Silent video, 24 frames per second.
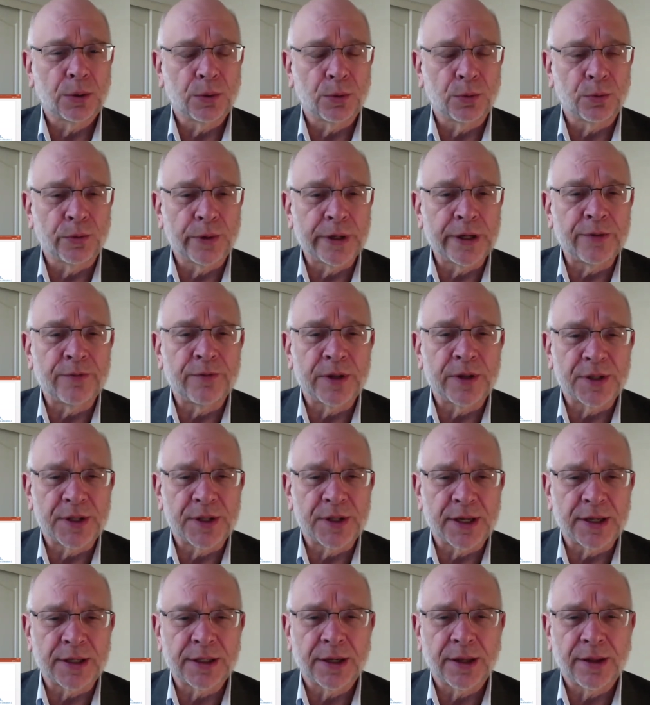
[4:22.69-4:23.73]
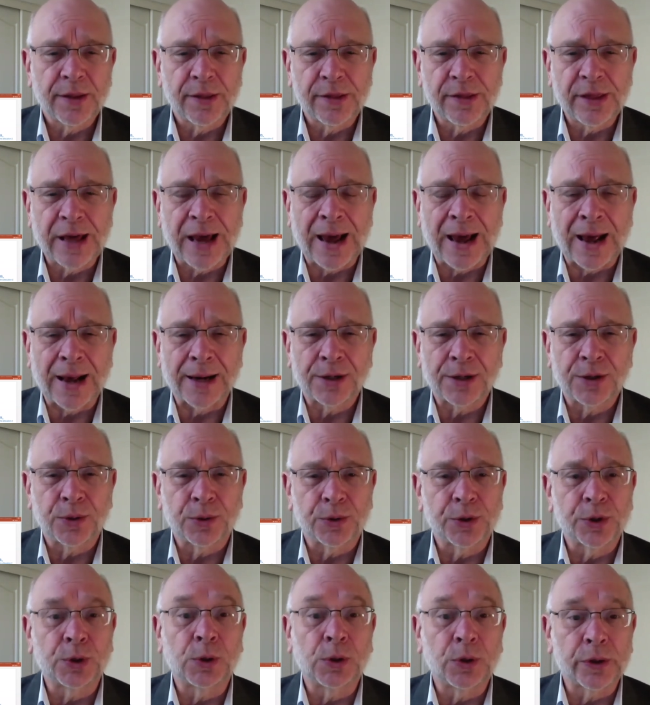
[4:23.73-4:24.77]
revisit that or
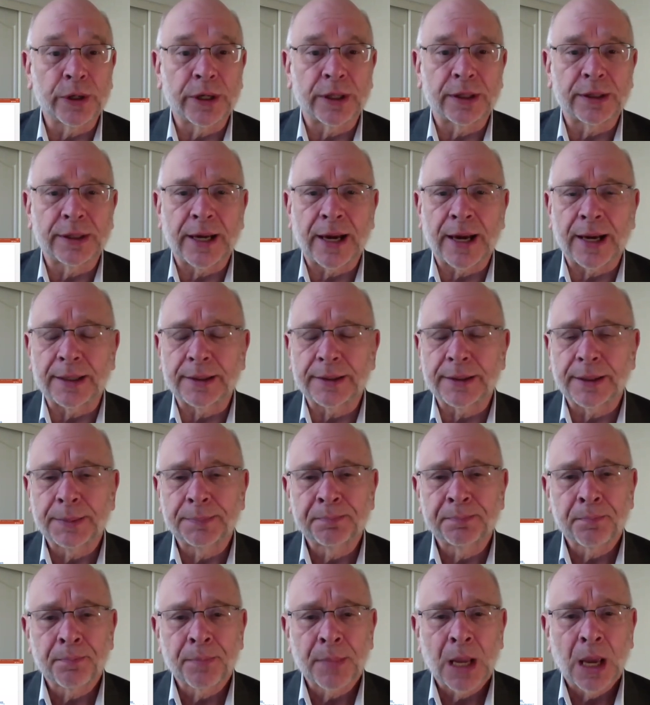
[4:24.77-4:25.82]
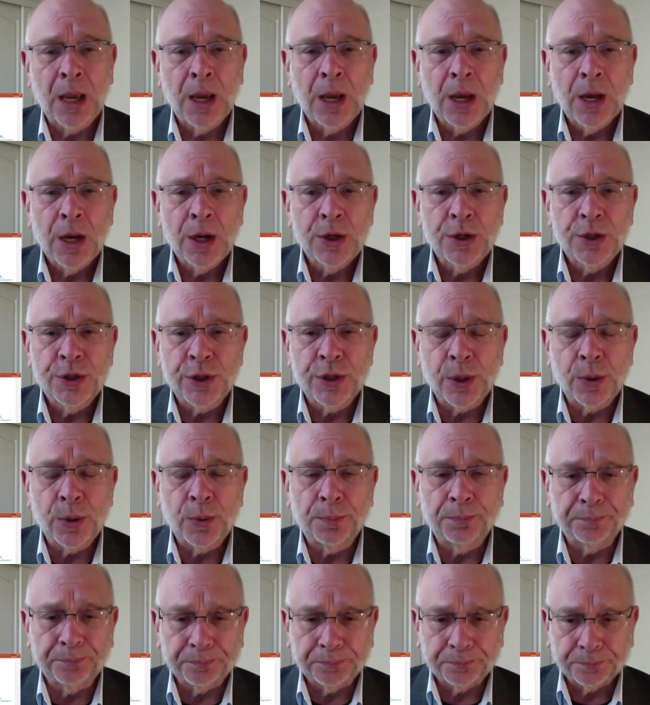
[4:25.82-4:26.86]
to look at that.
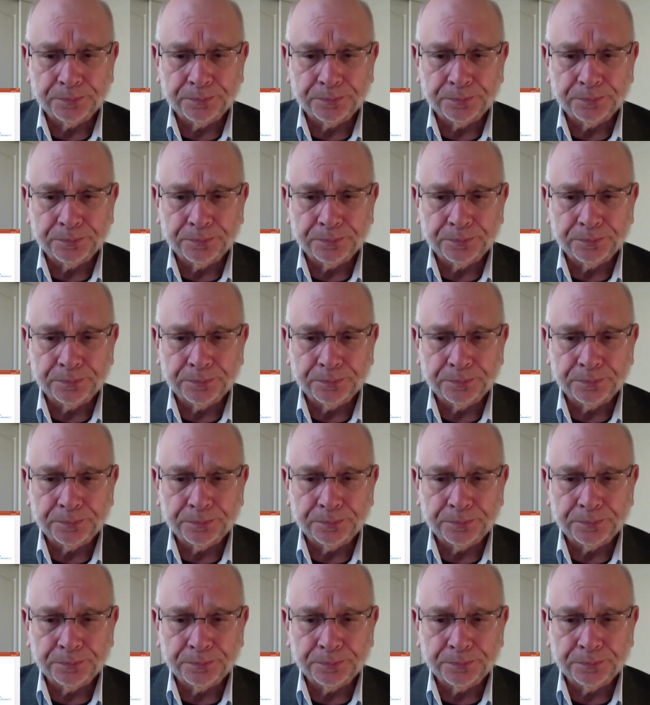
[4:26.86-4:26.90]
So